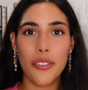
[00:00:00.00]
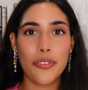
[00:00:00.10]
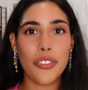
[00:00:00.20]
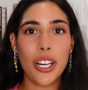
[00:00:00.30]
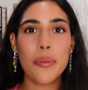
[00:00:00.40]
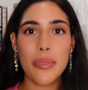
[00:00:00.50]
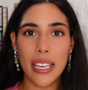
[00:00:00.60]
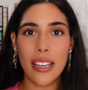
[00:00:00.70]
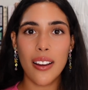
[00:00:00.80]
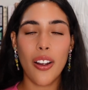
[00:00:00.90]
From
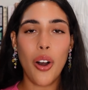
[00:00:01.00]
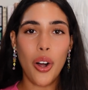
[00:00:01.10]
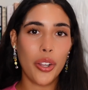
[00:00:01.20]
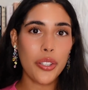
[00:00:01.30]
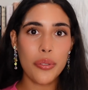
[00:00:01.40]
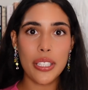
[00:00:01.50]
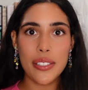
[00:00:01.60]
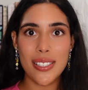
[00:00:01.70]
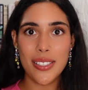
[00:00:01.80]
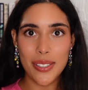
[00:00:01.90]
there, all you
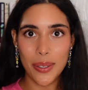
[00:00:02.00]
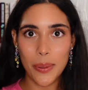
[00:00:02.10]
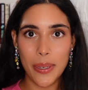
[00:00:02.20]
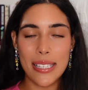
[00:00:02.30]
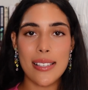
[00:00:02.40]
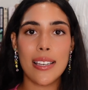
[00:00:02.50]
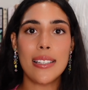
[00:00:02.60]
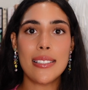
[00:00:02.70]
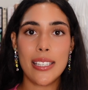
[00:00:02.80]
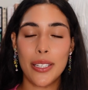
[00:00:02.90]
need to do is
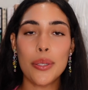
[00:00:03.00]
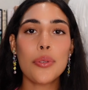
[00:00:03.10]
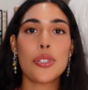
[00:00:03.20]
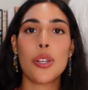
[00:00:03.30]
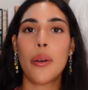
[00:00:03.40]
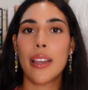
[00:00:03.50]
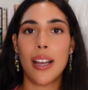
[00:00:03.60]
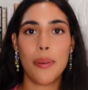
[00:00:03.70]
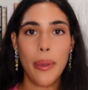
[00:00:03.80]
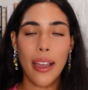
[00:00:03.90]
continue showing
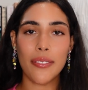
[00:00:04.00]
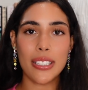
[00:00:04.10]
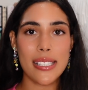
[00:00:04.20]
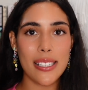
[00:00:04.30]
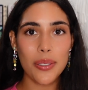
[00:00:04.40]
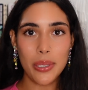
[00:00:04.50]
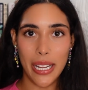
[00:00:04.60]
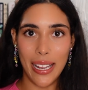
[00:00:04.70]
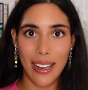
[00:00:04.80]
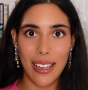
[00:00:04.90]
up every single
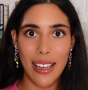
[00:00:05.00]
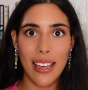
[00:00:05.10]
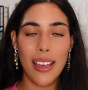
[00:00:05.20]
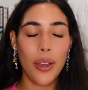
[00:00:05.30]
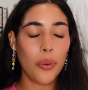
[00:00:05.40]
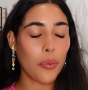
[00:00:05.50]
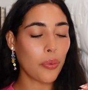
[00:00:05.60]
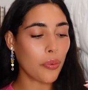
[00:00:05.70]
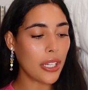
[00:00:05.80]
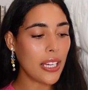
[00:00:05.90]
day,
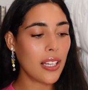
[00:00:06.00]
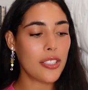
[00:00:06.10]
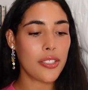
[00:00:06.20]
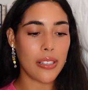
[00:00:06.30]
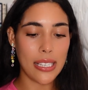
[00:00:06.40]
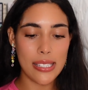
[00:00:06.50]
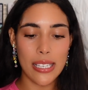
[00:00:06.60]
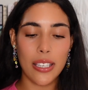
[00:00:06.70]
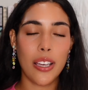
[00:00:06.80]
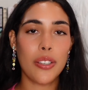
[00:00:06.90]

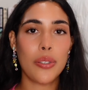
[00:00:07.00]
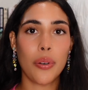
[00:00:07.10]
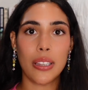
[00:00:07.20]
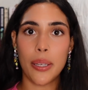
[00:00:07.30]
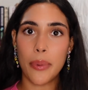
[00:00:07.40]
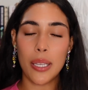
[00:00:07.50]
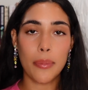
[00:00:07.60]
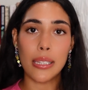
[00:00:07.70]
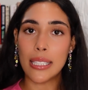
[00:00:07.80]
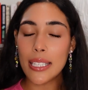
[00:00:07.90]
readdressing your limiting
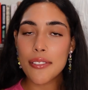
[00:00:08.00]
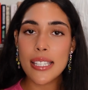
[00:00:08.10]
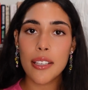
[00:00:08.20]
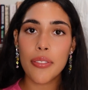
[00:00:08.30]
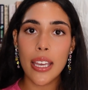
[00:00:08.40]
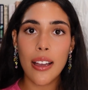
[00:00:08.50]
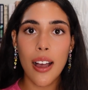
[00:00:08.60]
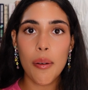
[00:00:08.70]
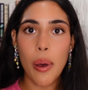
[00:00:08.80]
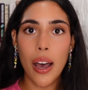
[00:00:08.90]
beliefs if they
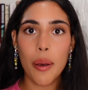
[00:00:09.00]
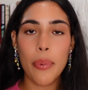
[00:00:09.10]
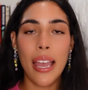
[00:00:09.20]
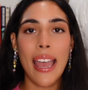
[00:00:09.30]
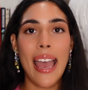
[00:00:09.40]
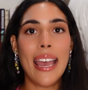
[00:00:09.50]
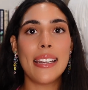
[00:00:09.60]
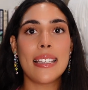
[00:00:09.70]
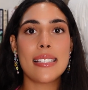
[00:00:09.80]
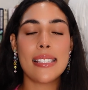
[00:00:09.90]
come up,
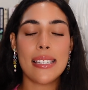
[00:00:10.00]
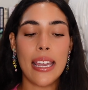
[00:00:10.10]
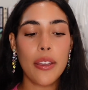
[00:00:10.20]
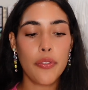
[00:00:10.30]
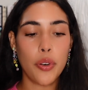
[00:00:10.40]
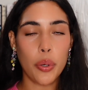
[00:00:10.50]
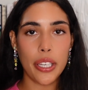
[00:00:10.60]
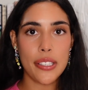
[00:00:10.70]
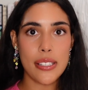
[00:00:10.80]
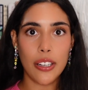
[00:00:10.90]
and stay
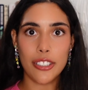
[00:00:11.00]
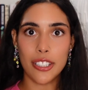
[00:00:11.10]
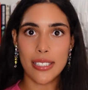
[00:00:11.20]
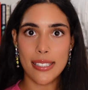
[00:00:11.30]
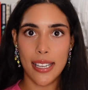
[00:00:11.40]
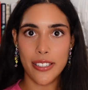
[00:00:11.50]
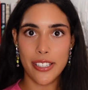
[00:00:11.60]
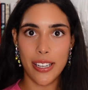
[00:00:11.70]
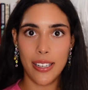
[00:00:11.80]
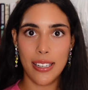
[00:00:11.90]
focused on your
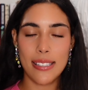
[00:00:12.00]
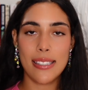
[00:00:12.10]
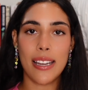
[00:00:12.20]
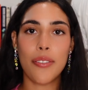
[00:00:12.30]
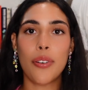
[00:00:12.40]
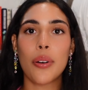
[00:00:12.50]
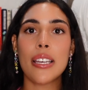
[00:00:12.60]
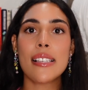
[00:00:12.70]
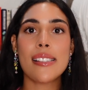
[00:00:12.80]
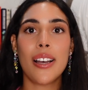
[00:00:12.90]
intention. Stay
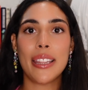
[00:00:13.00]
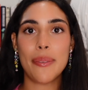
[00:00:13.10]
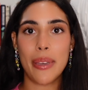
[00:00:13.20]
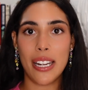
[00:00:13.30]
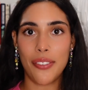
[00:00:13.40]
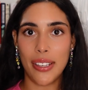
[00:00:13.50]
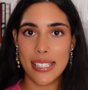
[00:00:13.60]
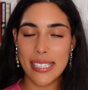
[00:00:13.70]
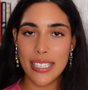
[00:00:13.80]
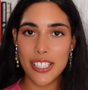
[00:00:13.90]
focused on the
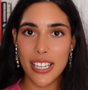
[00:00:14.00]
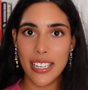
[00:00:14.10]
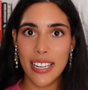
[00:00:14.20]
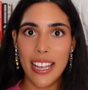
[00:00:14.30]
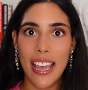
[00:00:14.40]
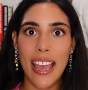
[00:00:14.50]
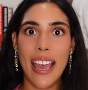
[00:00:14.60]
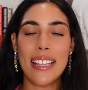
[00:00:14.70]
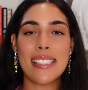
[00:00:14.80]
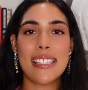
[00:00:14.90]
manifestation
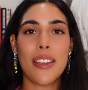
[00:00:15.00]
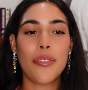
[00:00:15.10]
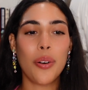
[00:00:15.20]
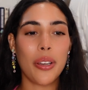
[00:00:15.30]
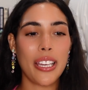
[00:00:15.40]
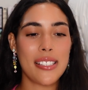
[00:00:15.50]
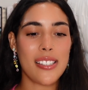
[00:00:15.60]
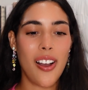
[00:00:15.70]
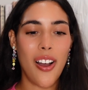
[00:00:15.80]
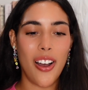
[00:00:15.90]
and stay
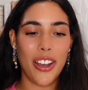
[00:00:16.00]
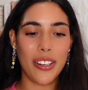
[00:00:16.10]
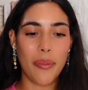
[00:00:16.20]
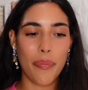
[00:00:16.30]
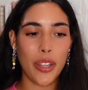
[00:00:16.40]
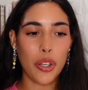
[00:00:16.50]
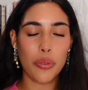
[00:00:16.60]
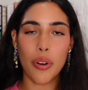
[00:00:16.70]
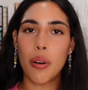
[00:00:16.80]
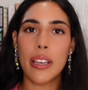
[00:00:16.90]
focused on
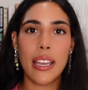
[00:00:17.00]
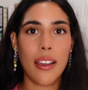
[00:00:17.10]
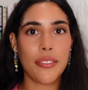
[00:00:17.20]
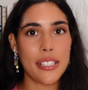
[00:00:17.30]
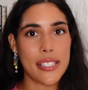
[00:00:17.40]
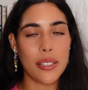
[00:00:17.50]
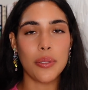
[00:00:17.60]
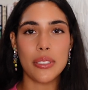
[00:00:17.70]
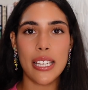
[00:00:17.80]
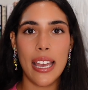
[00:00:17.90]
growing every
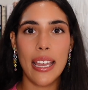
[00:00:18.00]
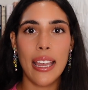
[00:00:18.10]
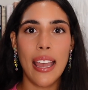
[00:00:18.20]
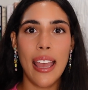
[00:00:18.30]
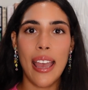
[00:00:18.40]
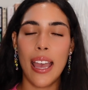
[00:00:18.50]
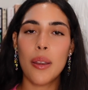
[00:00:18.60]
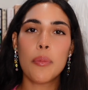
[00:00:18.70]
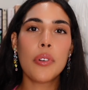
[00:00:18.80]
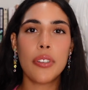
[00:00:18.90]
single day
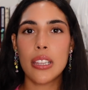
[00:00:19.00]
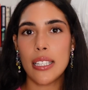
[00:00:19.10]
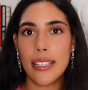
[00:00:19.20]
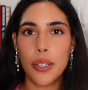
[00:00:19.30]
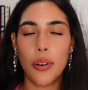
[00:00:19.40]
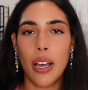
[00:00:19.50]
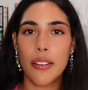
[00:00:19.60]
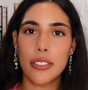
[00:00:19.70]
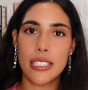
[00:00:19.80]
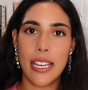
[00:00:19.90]
and moving the needle
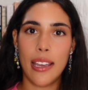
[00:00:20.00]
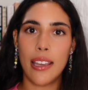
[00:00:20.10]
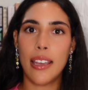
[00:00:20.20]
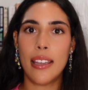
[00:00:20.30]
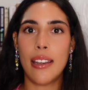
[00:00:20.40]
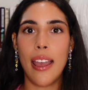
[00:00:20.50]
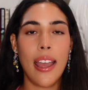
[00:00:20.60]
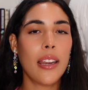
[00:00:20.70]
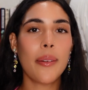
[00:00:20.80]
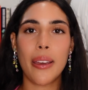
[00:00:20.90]
every day in
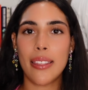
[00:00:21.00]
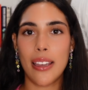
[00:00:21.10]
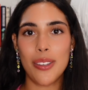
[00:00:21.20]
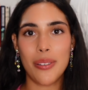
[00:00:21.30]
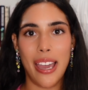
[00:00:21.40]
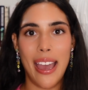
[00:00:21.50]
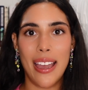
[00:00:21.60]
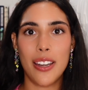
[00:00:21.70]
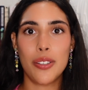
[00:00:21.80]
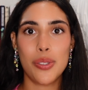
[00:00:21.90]
any way that you
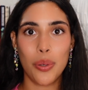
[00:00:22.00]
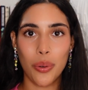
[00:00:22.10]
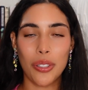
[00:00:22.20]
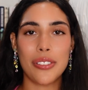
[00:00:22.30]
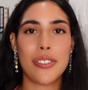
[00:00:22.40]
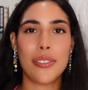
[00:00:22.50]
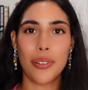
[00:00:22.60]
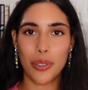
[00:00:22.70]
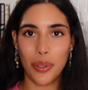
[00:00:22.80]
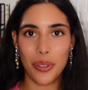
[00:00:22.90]
can towards
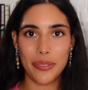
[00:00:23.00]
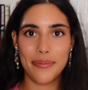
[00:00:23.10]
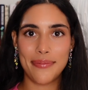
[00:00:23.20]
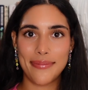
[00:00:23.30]
your goal.